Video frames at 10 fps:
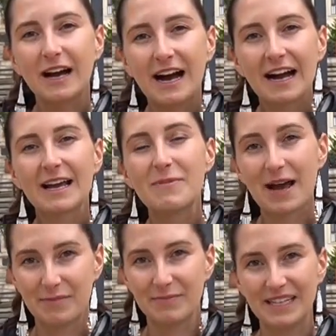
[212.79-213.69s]
I am
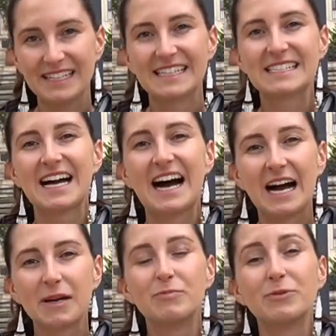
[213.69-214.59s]
happy that
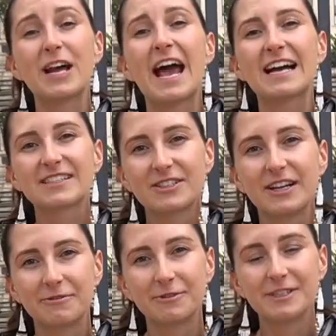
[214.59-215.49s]
I put extra
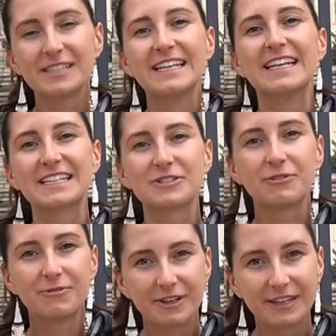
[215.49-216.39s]
effort in
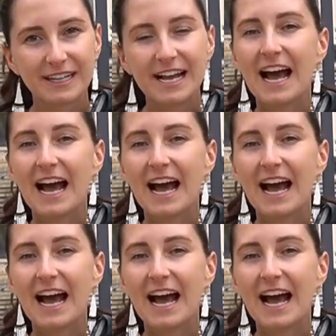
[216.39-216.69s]
extra work.